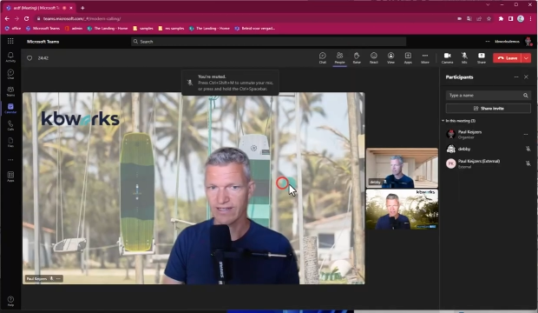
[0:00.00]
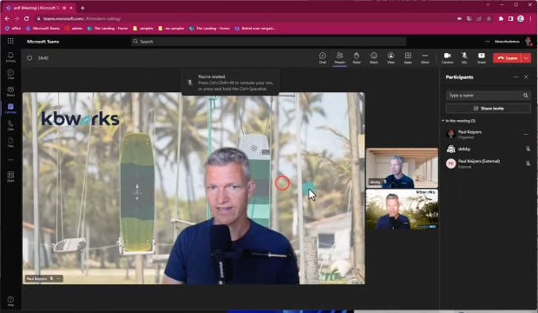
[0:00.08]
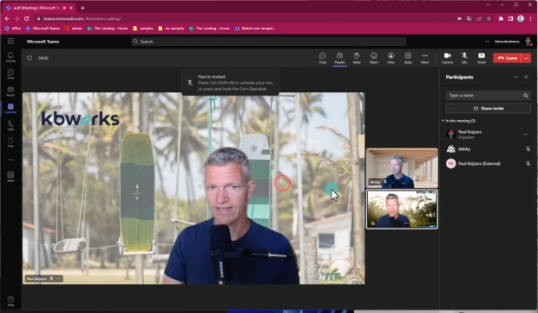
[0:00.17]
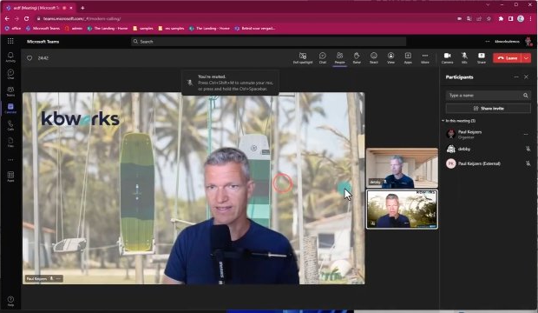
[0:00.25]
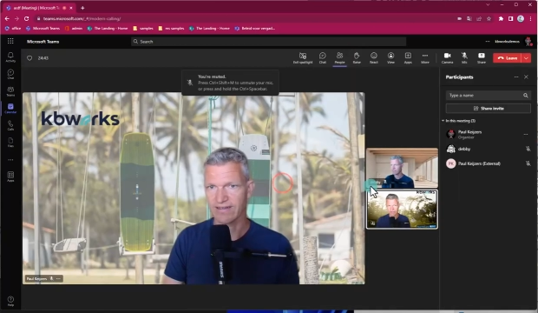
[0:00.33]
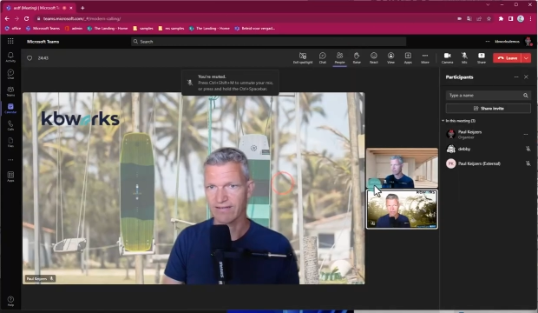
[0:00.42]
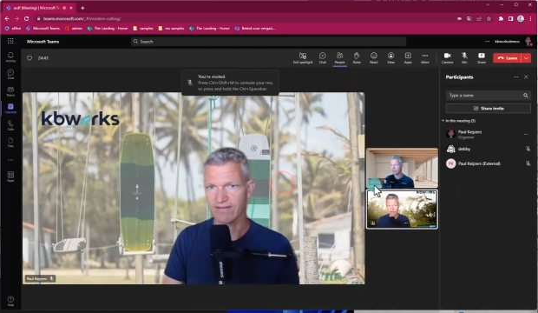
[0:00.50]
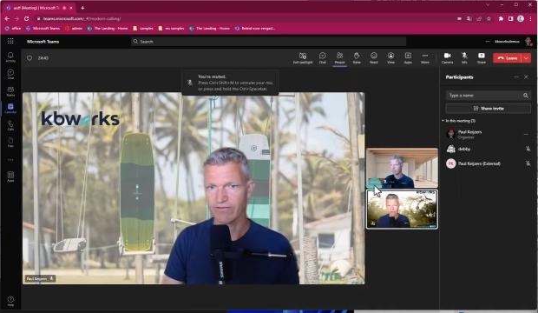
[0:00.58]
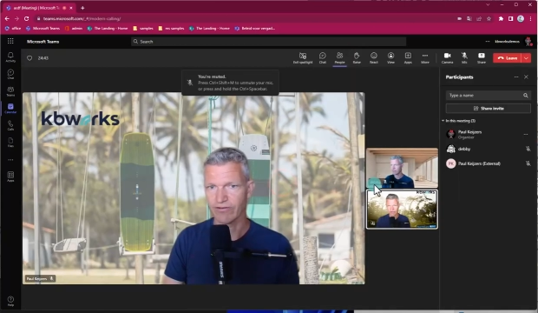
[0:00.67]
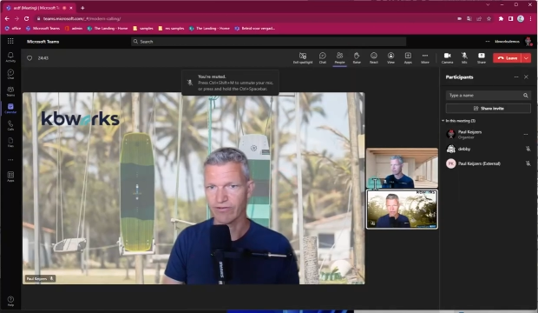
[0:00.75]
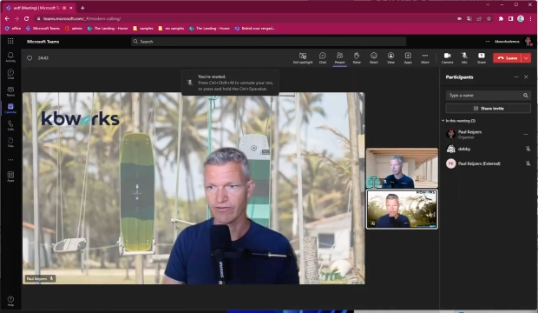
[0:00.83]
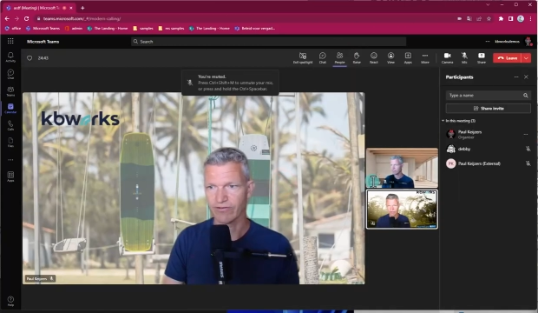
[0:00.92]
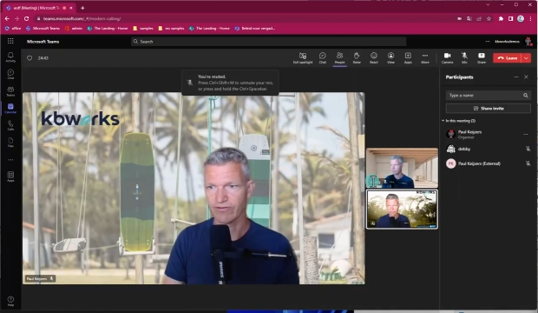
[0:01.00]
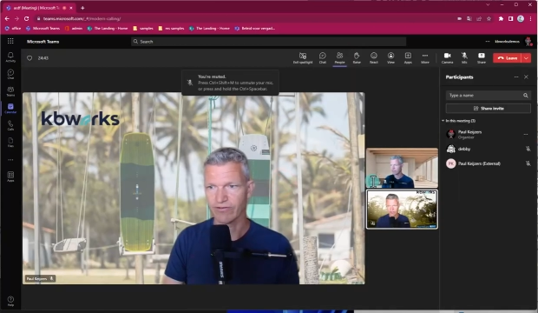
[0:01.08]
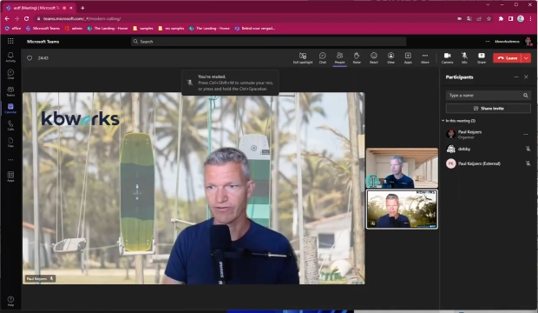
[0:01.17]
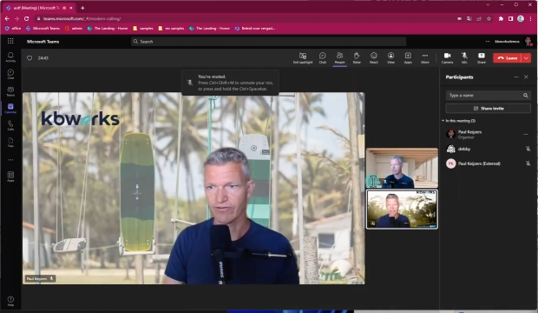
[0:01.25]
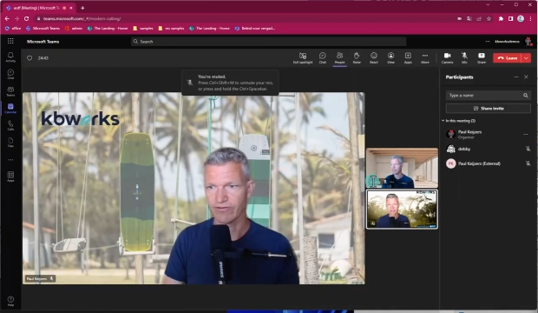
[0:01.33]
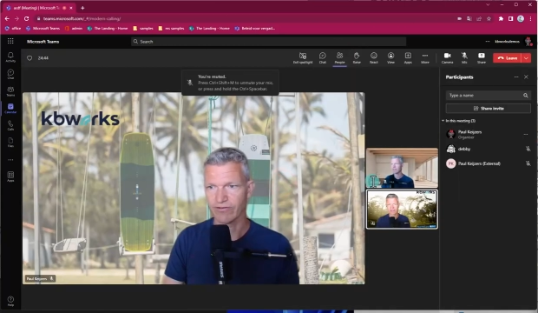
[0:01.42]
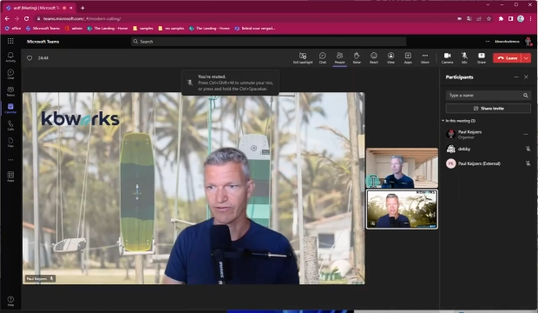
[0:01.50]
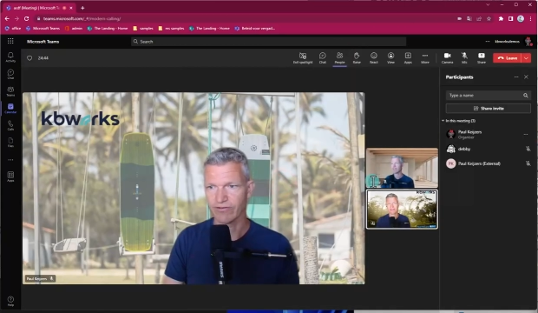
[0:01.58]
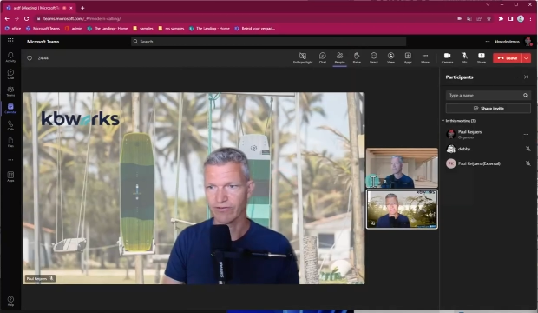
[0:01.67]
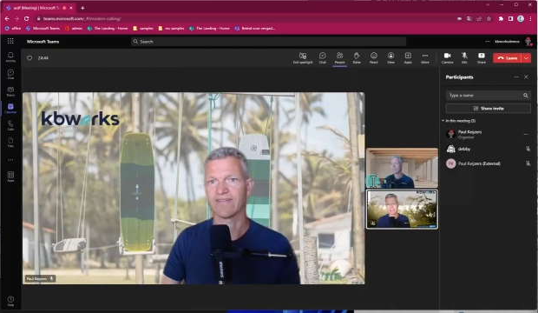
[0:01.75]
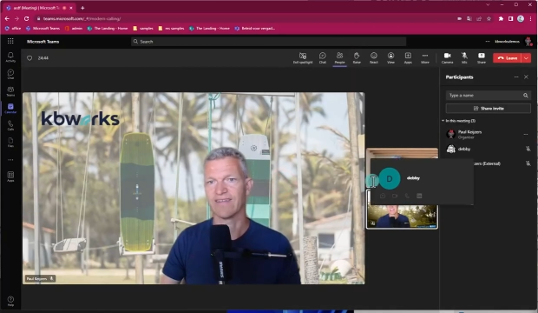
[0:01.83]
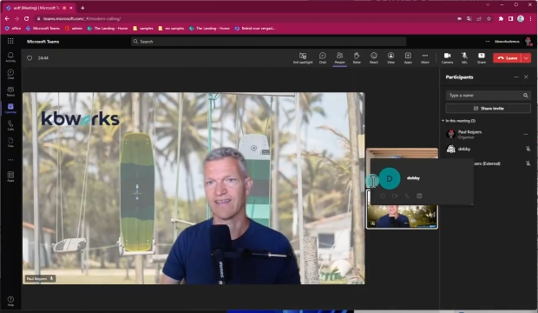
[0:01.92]
if you use spotlight,
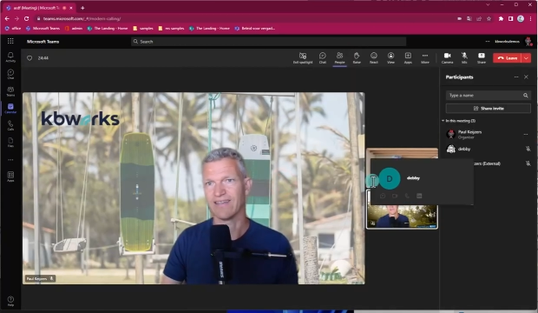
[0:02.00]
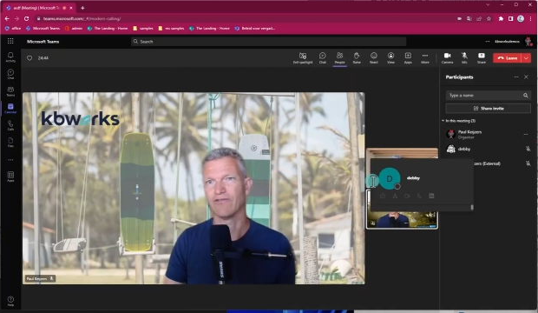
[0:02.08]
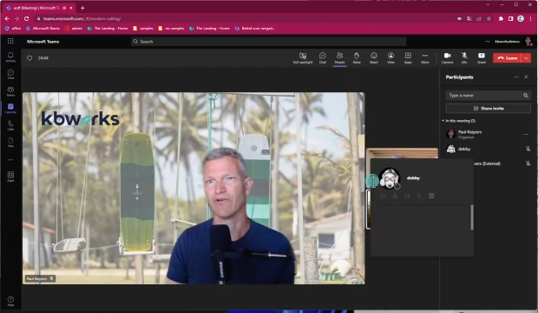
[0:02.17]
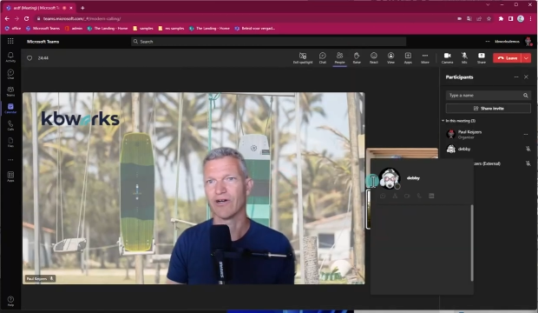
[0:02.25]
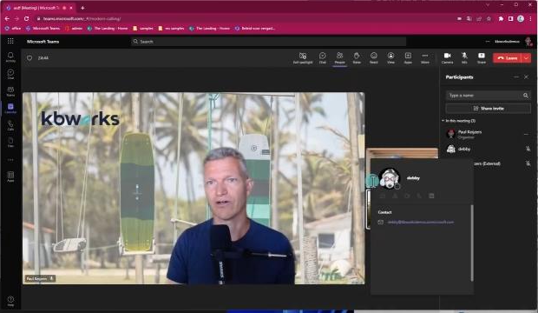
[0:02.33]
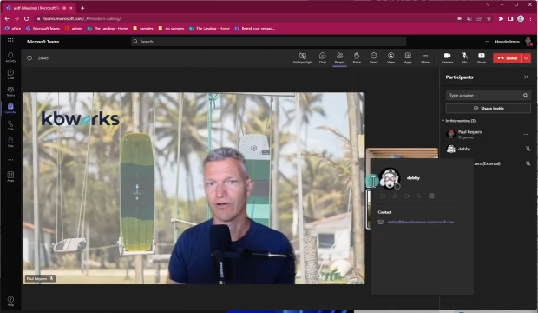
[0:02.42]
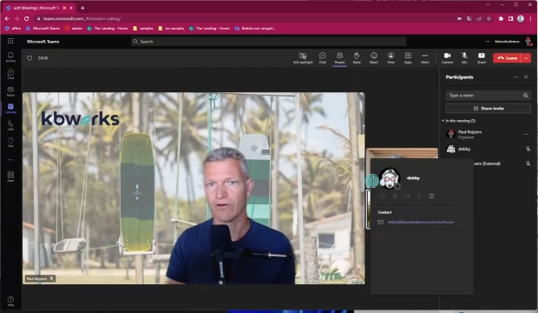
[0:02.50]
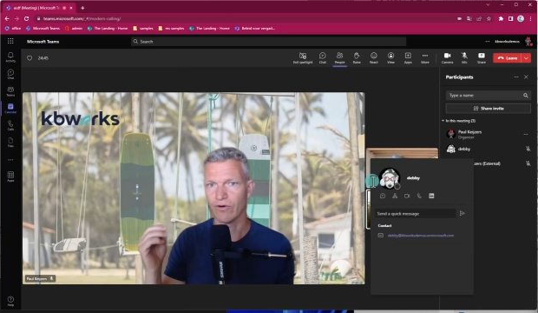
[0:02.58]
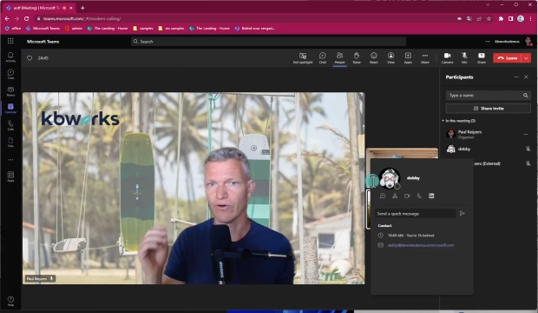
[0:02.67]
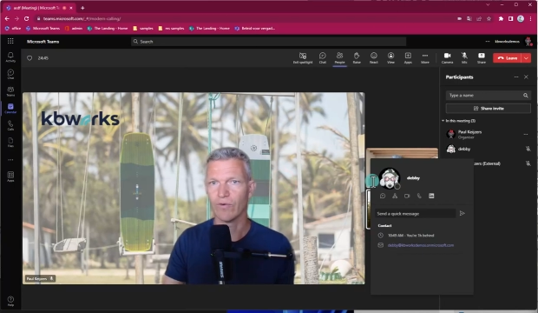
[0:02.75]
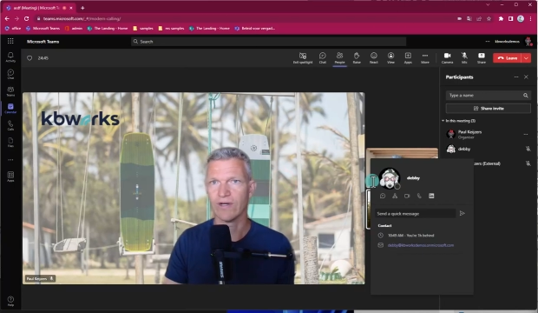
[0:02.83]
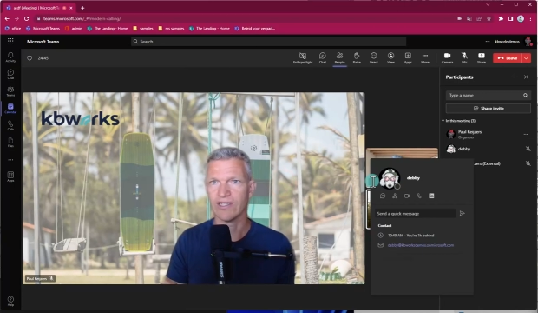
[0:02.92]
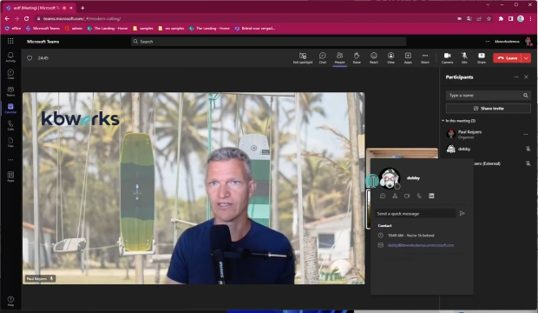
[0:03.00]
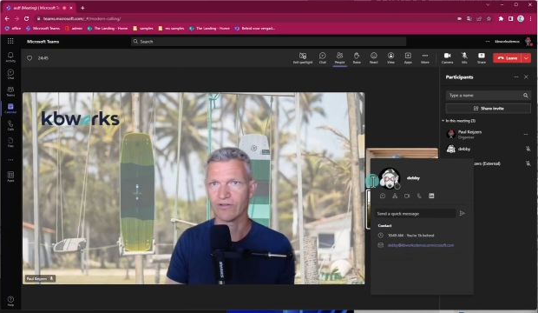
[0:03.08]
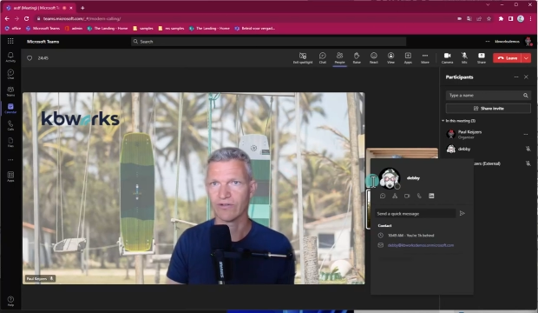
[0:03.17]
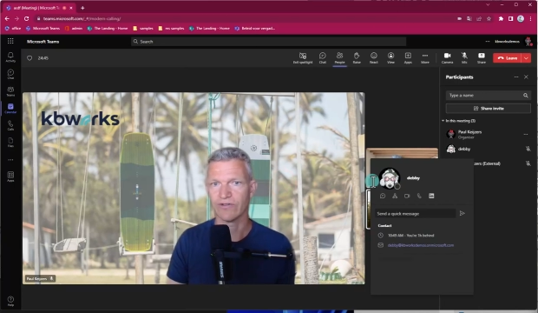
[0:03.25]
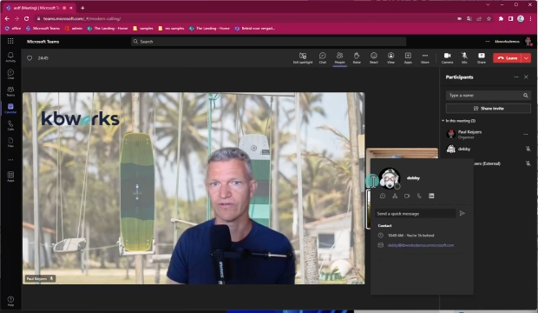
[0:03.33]
then you are always on.